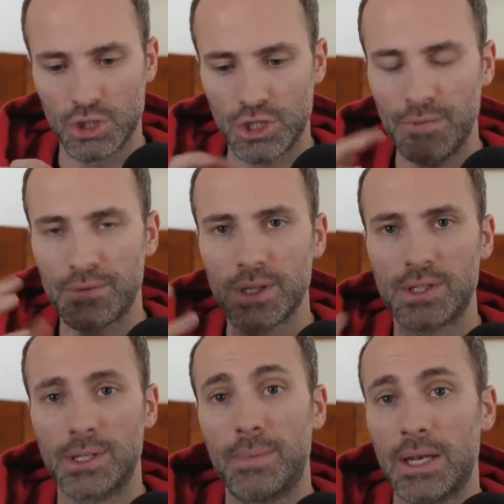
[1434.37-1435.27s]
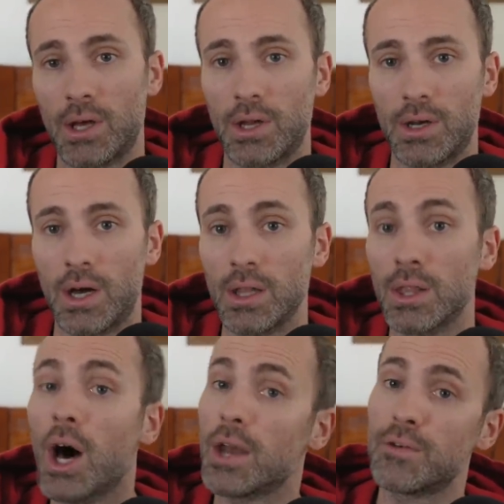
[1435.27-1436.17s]
shifted to depend on a
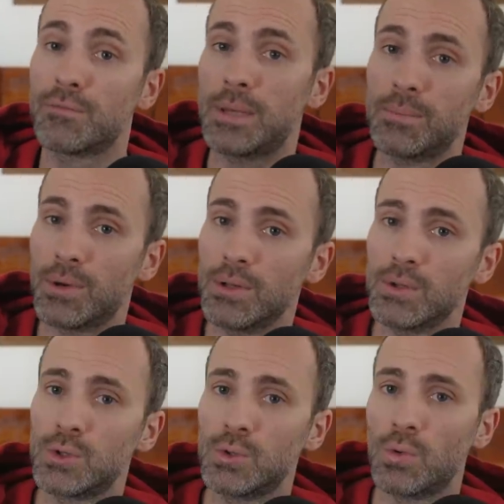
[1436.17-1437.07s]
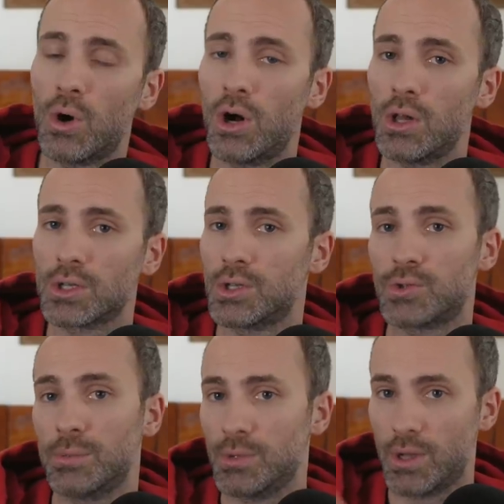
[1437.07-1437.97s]
lot of people who all
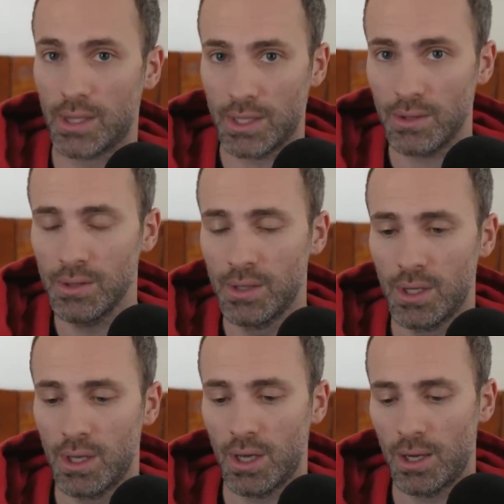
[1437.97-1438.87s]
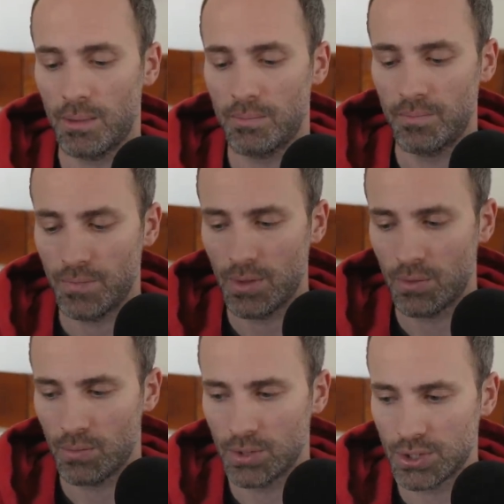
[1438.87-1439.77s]
contribute a little, um,
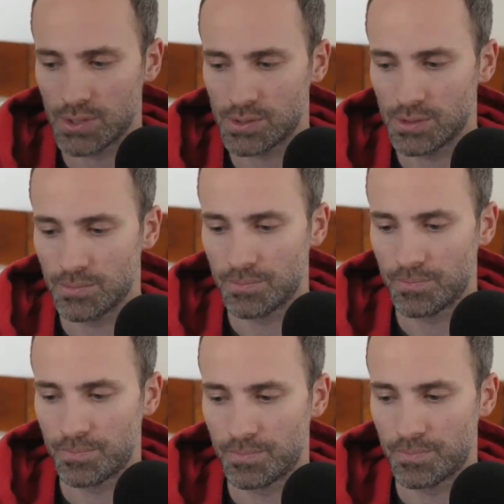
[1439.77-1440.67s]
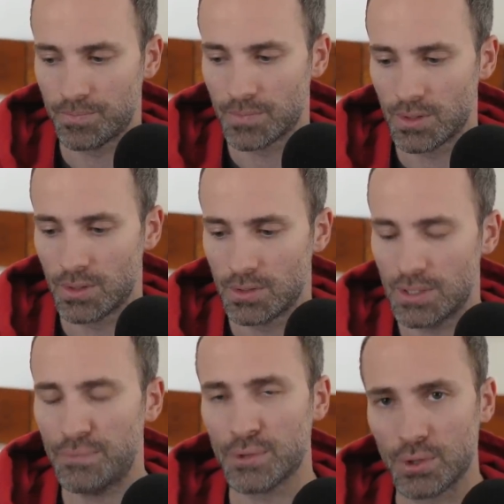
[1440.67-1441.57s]
which is
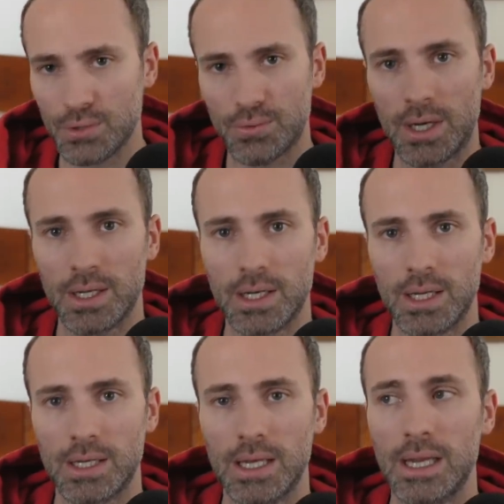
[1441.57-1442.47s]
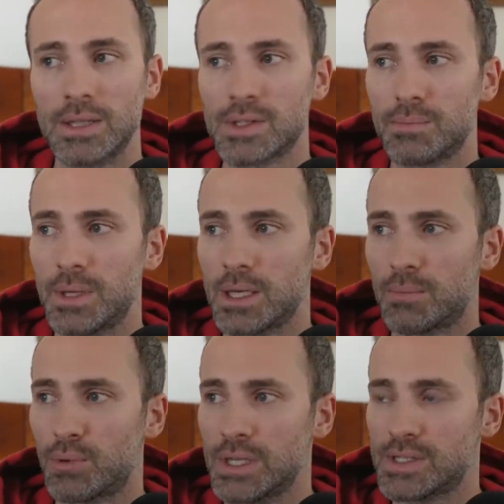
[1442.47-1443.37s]
difficult, right? It, it it ends up
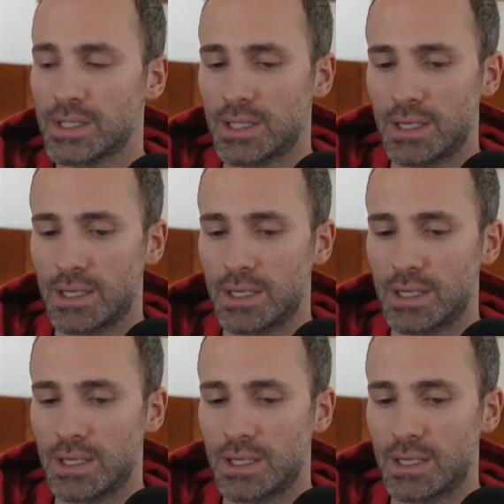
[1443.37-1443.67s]
being a pretty